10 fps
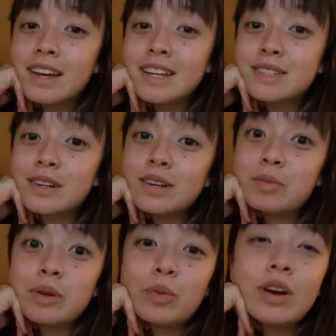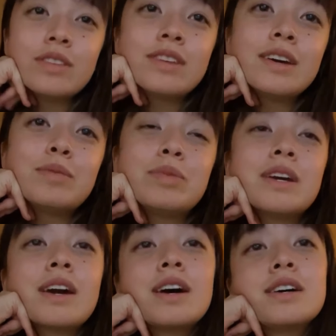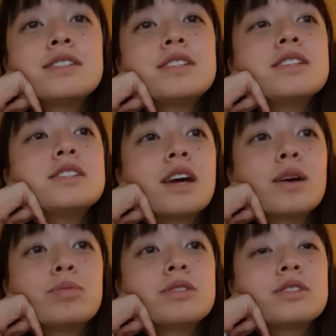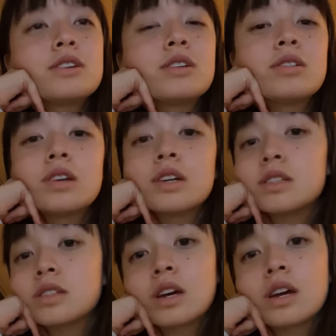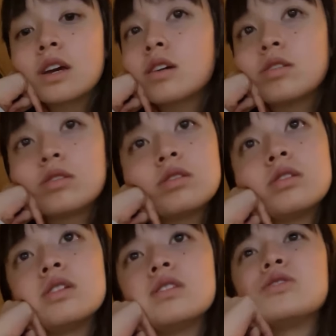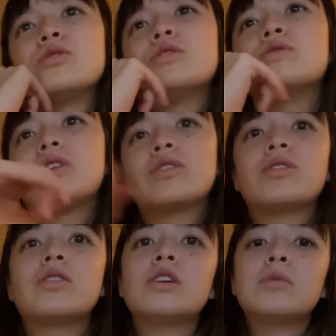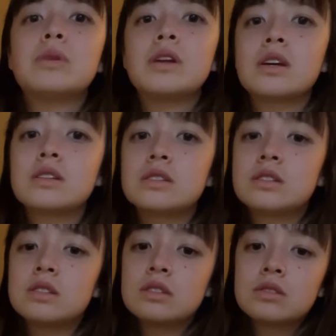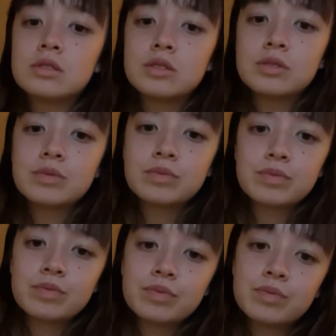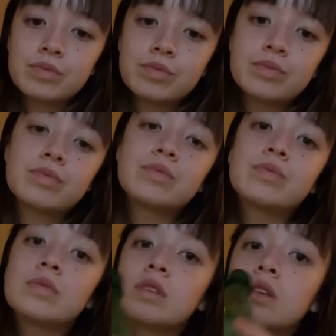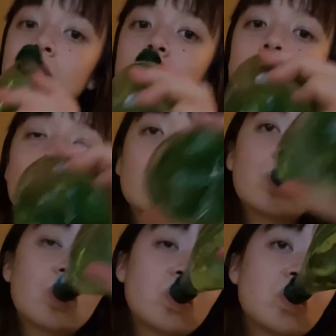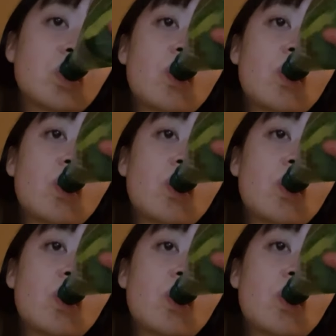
I'm sorry you waited so long, but it's gonna be worth it because this episode is like a little over 30 minutes.